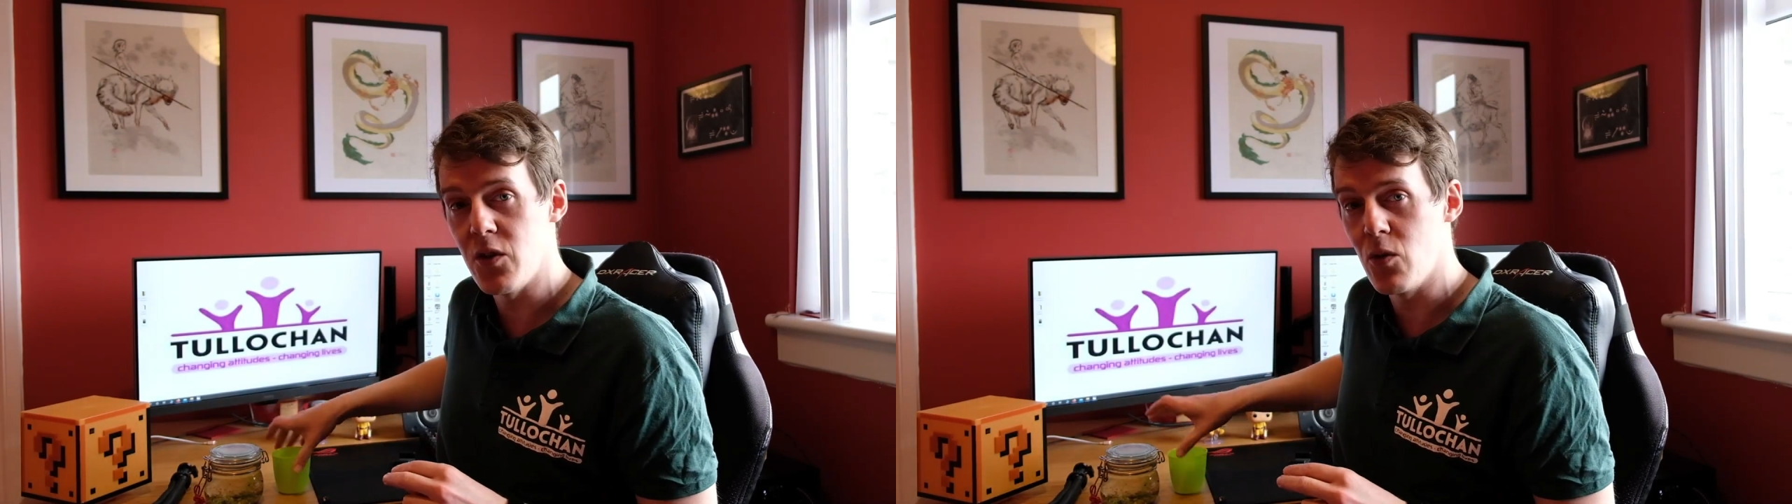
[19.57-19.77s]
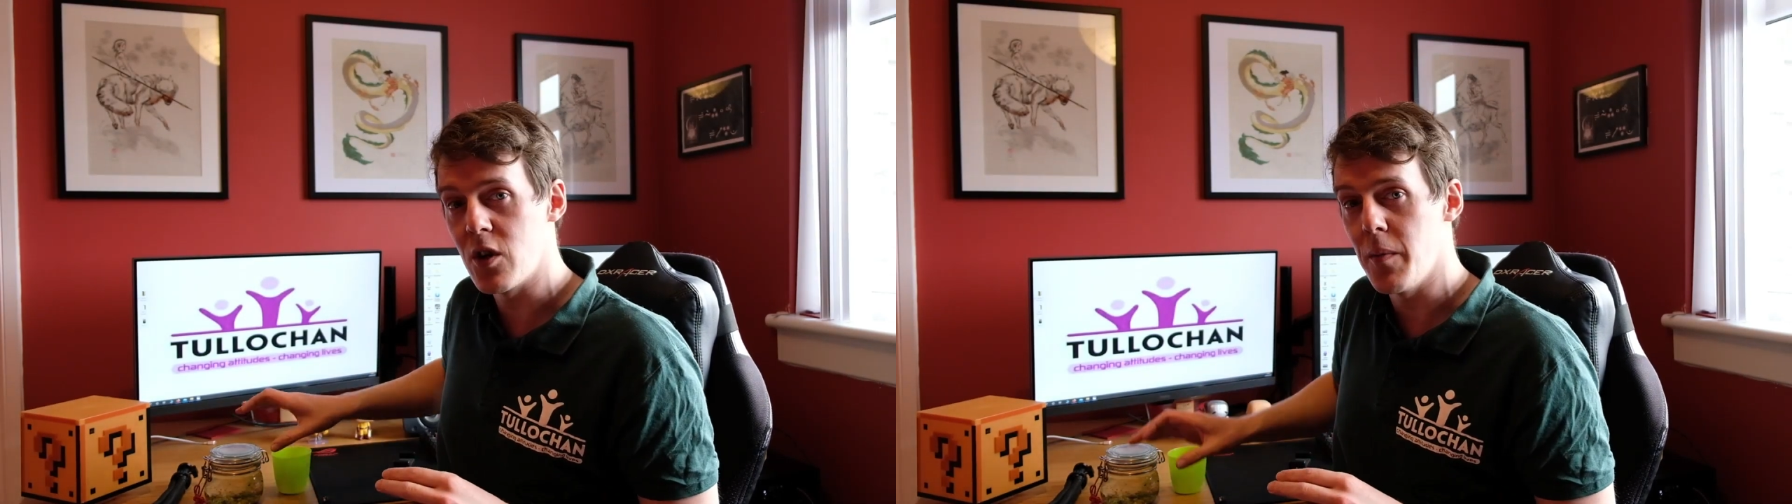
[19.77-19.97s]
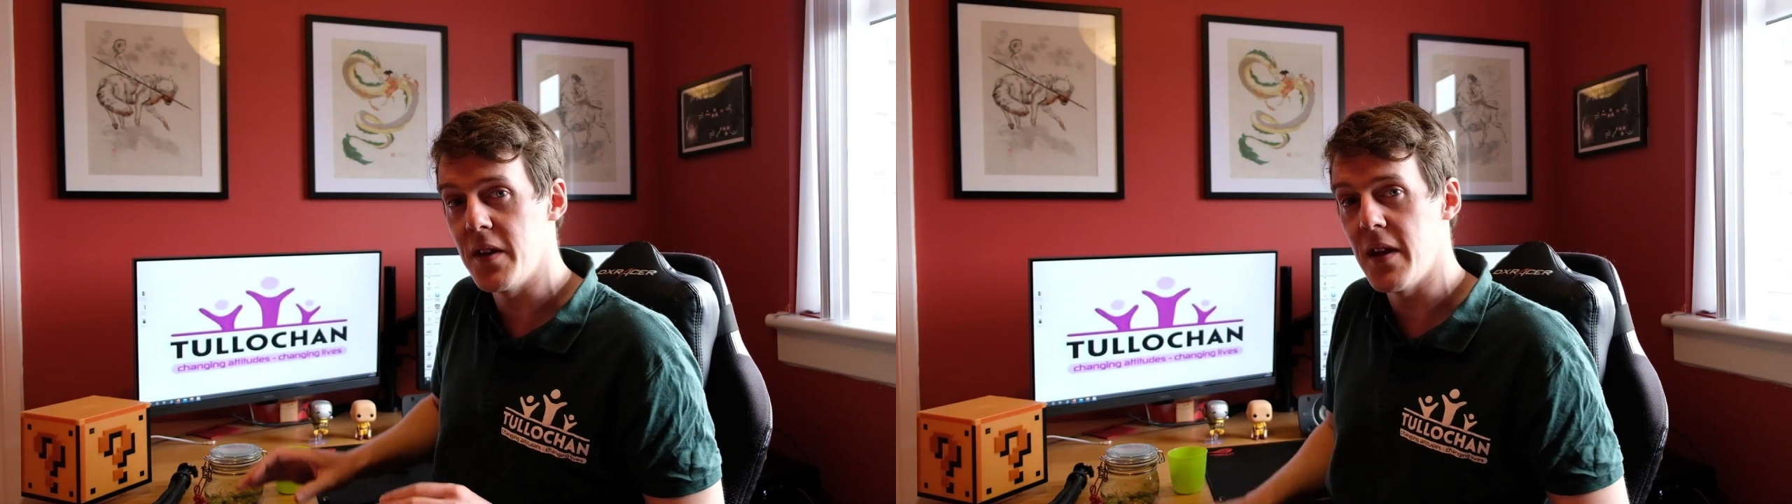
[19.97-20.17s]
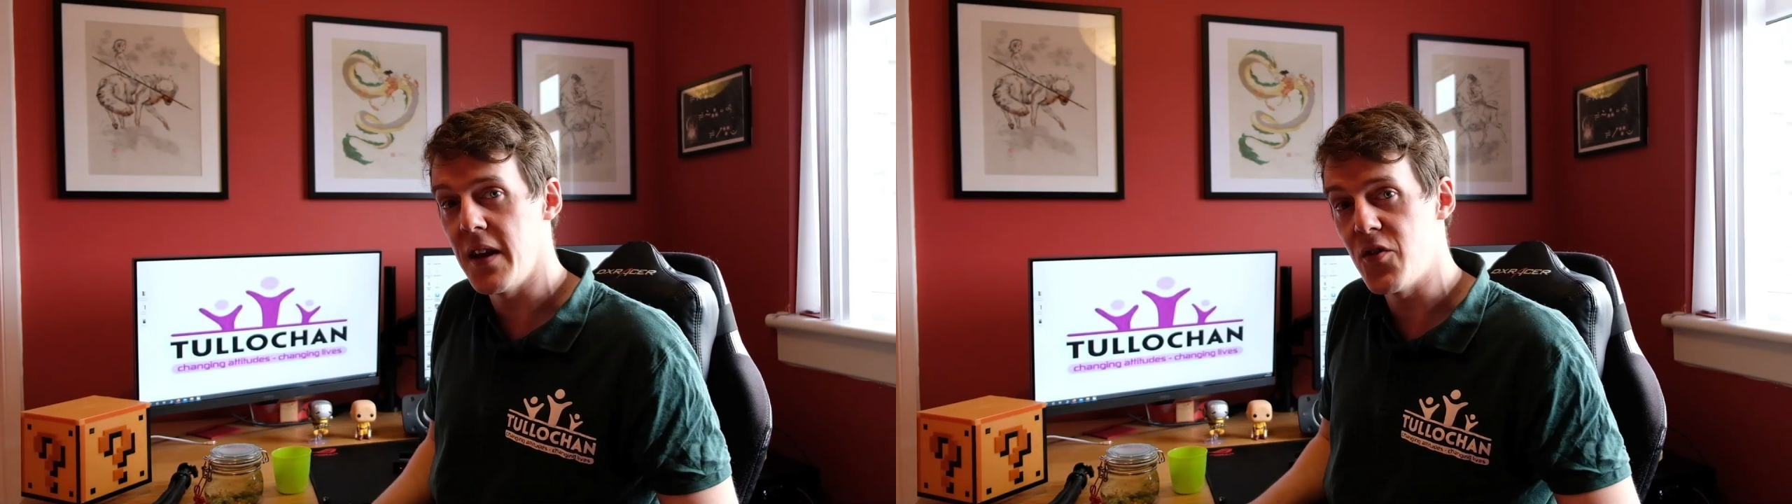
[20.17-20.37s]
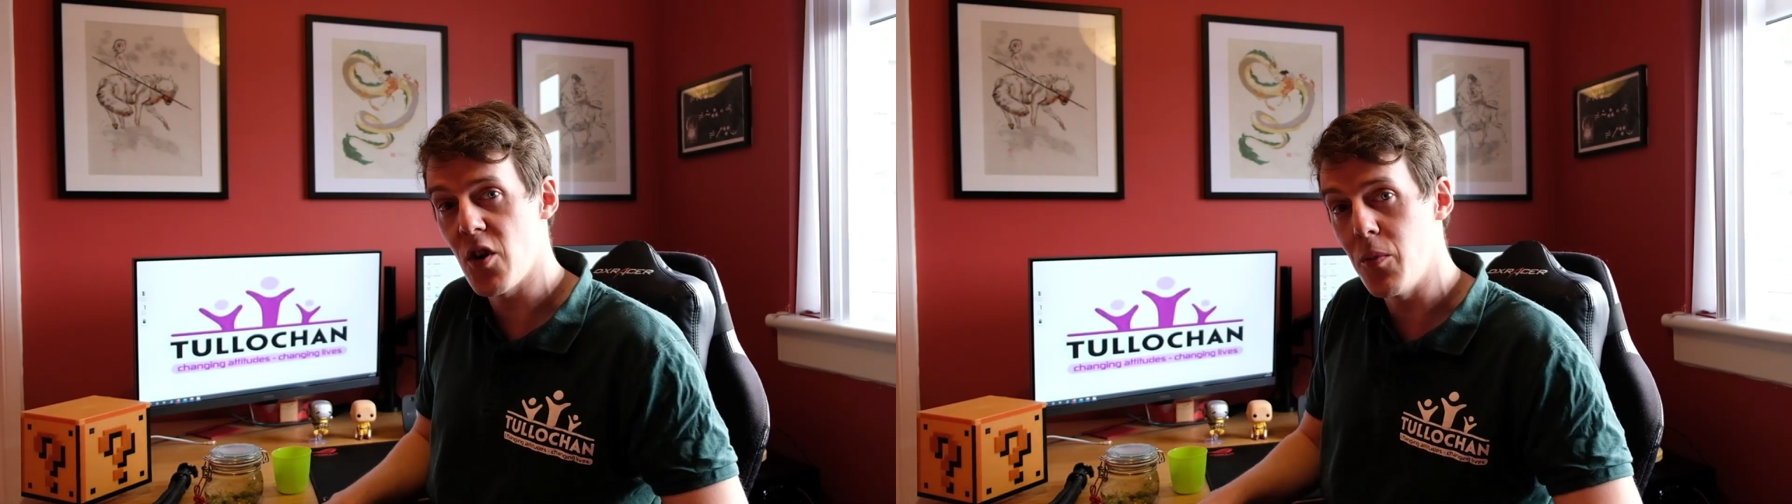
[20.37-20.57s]
you don't come into
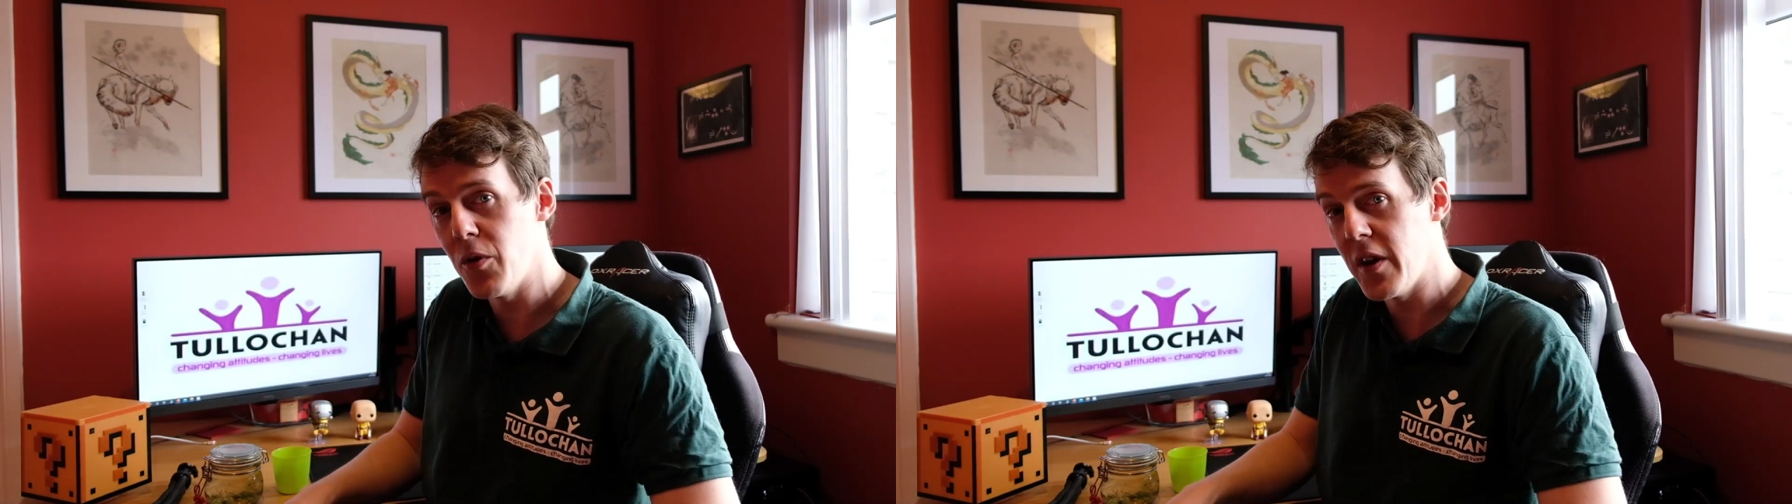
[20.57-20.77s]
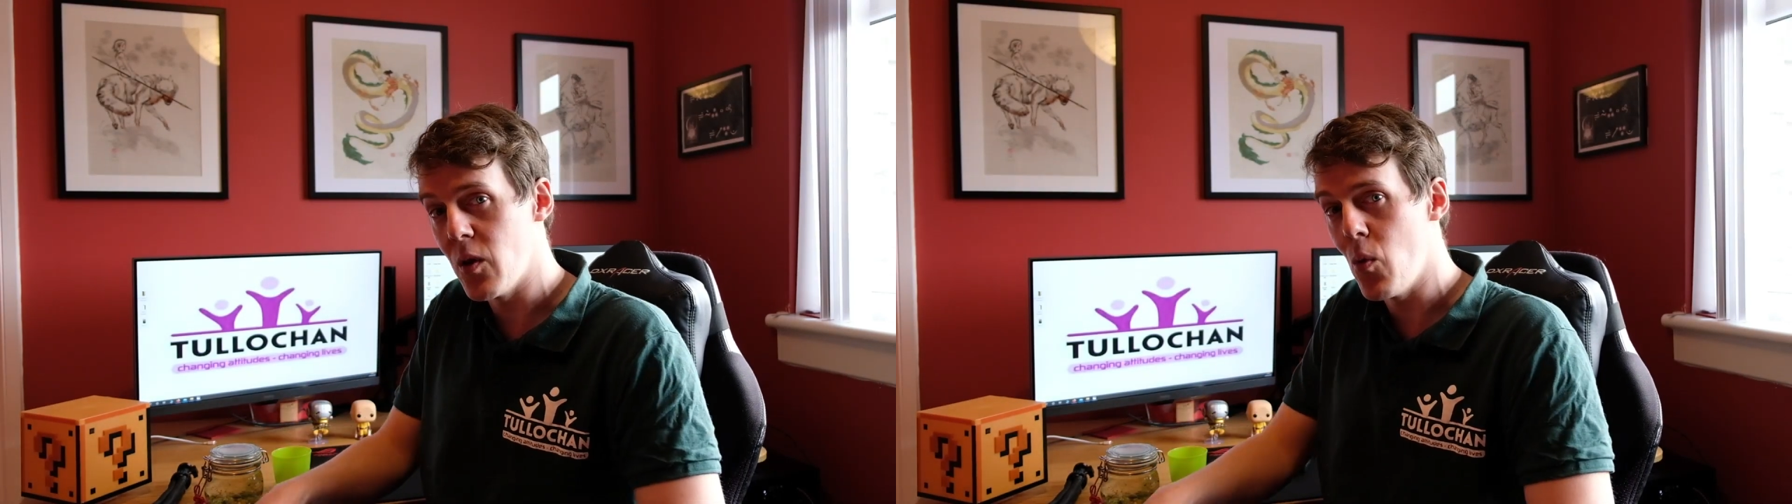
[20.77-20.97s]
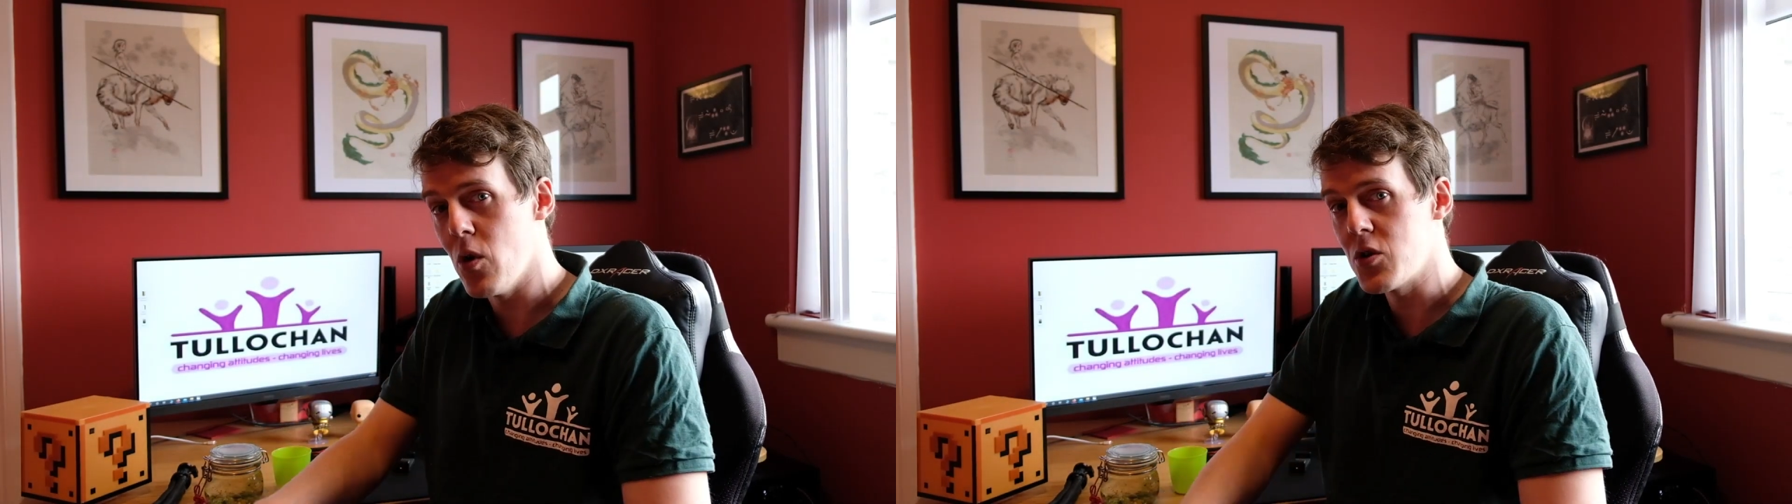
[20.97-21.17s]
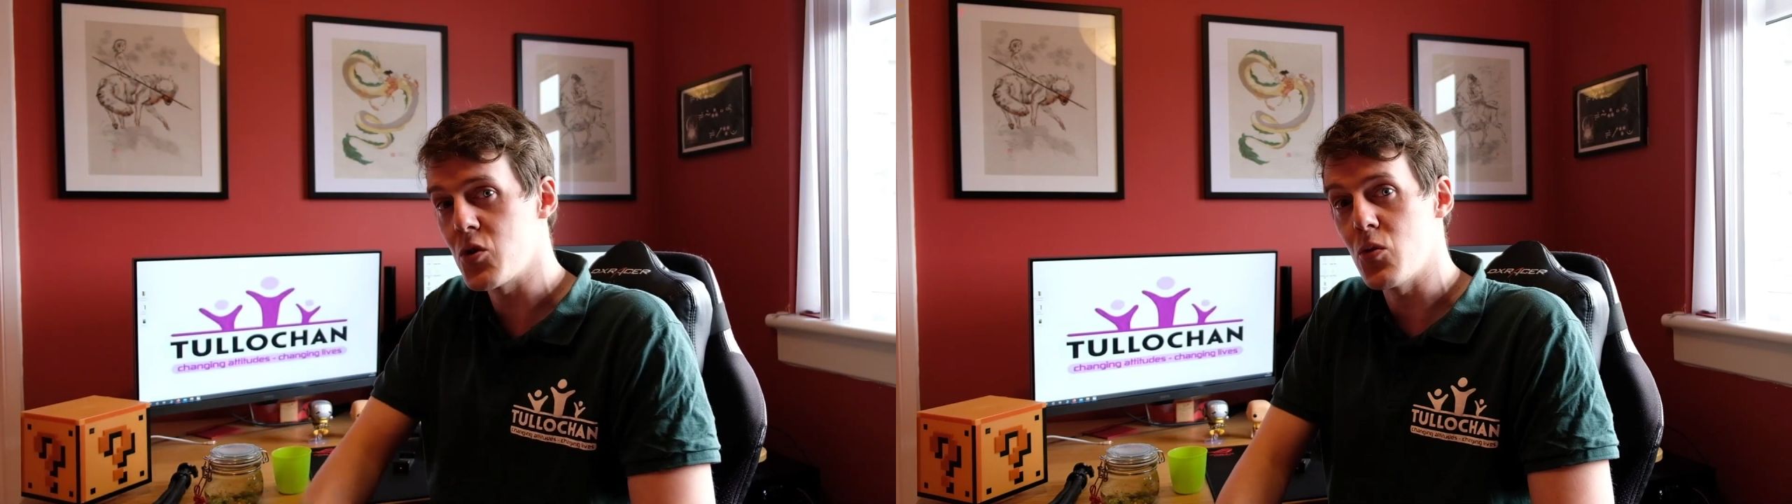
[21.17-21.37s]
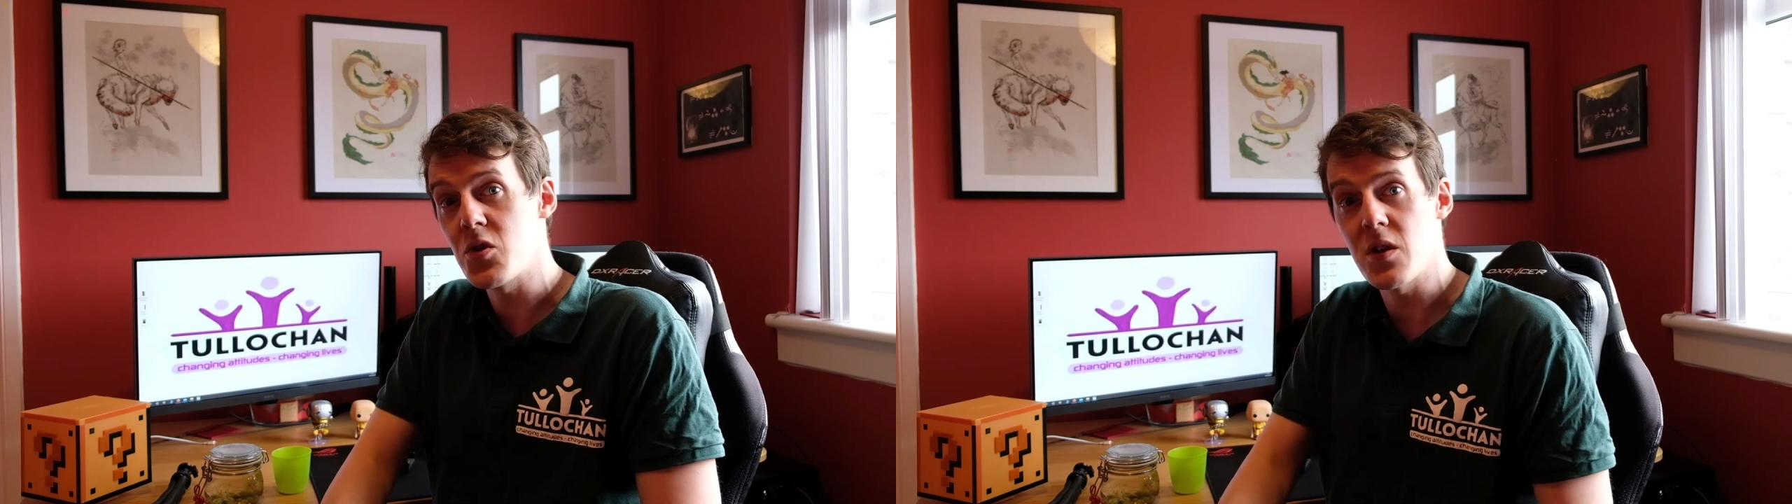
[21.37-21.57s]
any trouble near a water
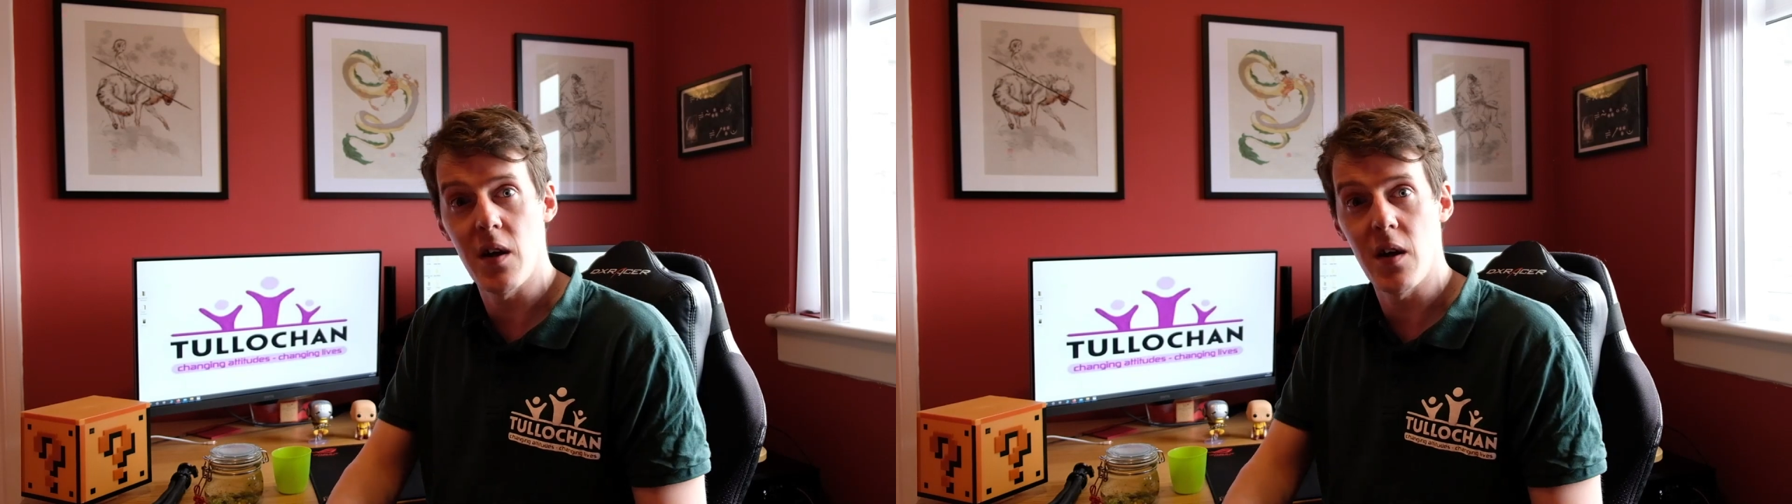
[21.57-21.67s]
source,